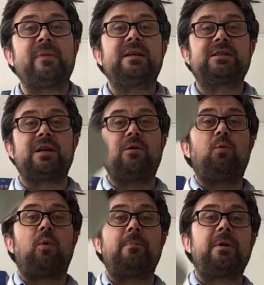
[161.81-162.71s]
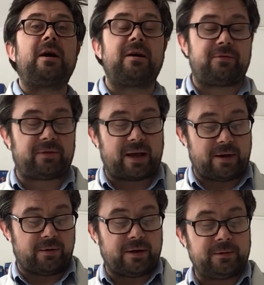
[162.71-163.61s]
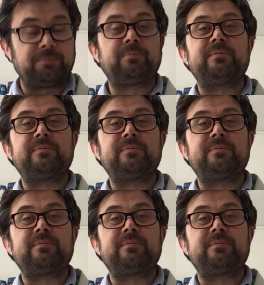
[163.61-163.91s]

So 1 part of flour,